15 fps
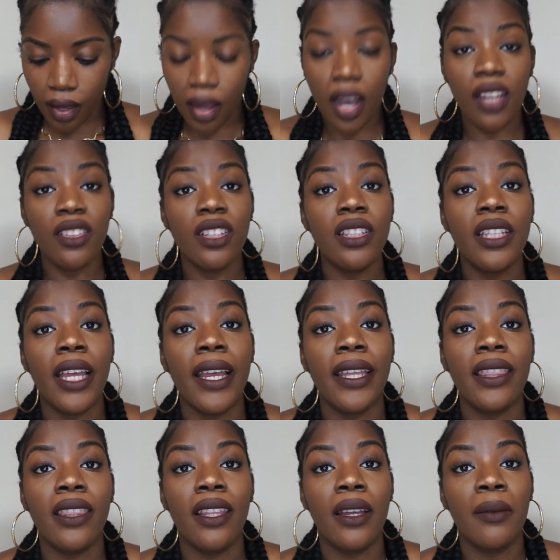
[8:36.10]
other
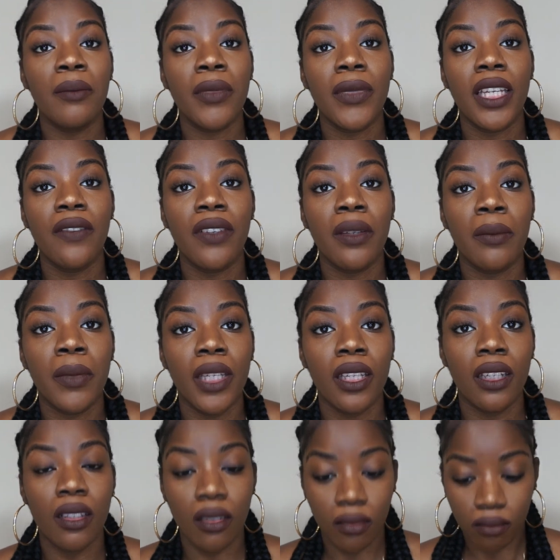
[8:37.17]
than them giving
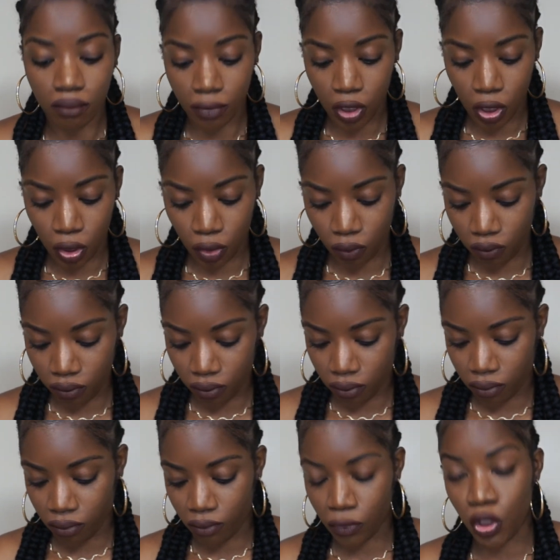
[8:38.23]
me, you know,
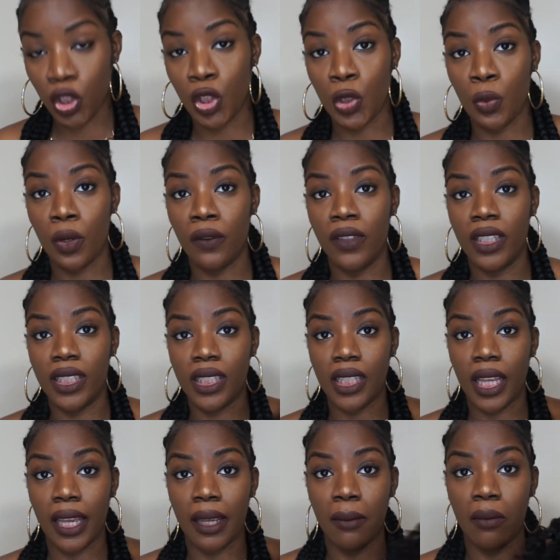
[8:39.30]
2 of the
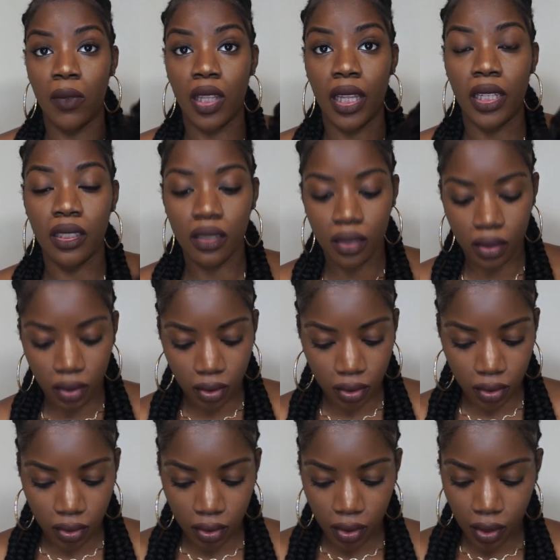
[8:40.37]
same
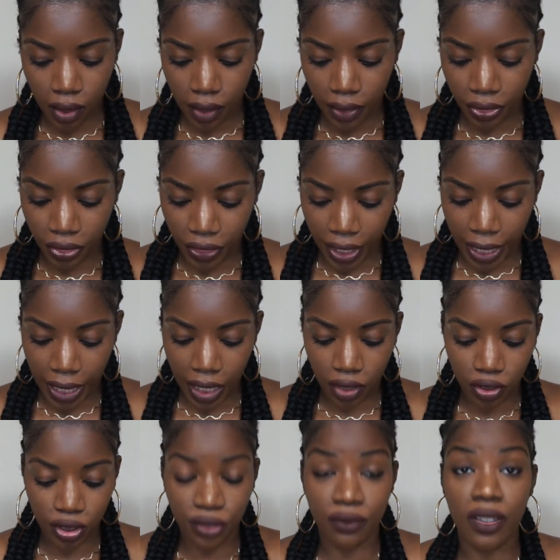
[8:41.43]
lengths, the hair
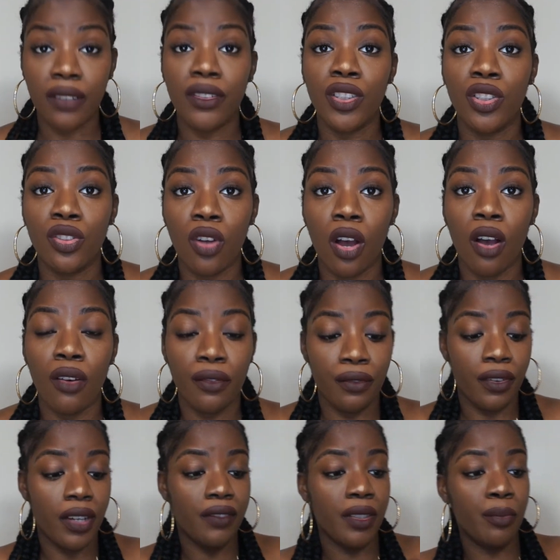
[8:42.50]
is very soft,
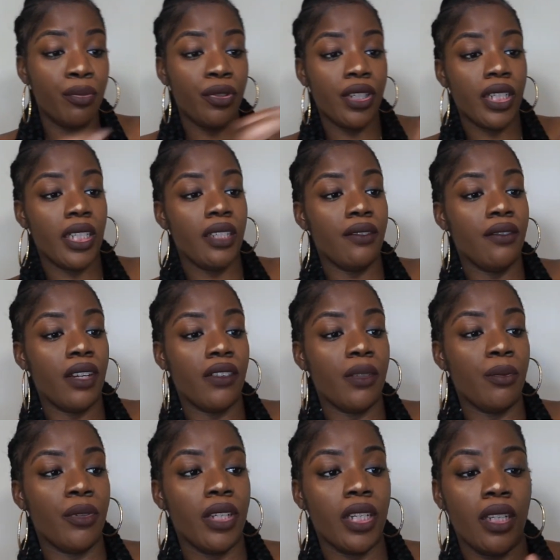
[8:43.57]
very pretty, very
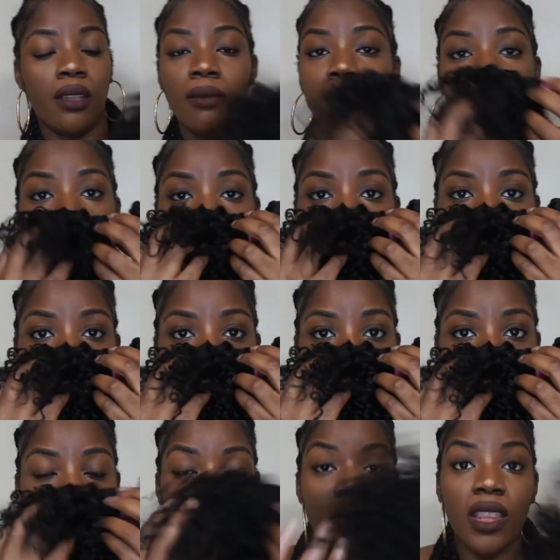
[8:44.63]
pretty.
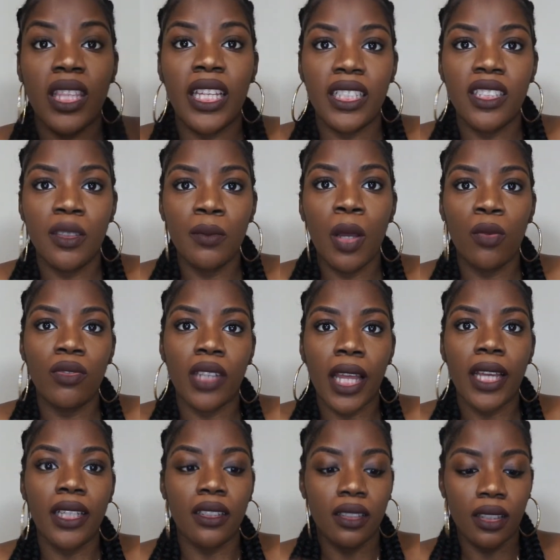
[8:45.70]
They smell
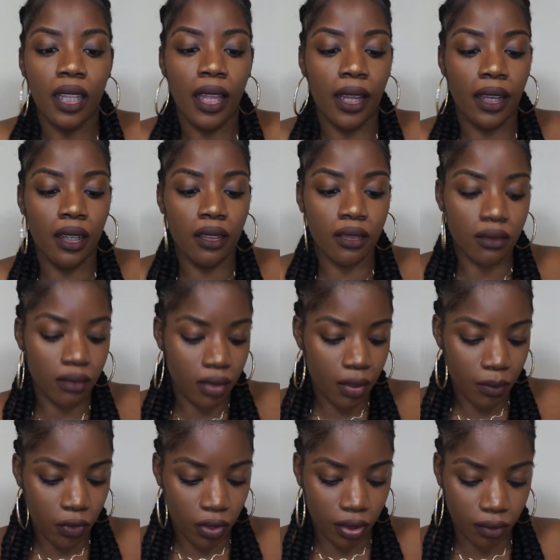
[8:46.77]
nice, like,
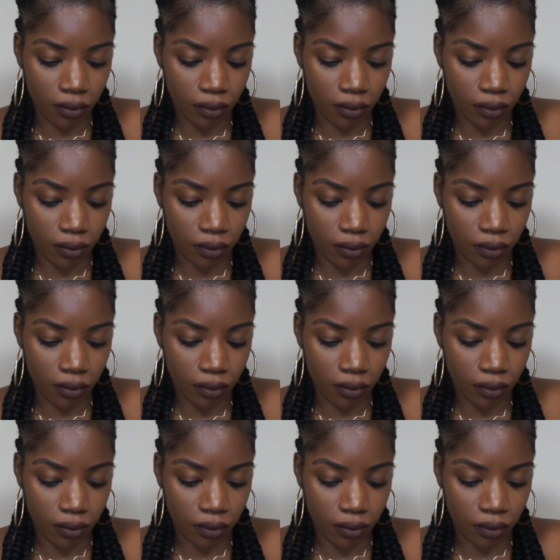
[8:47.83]
come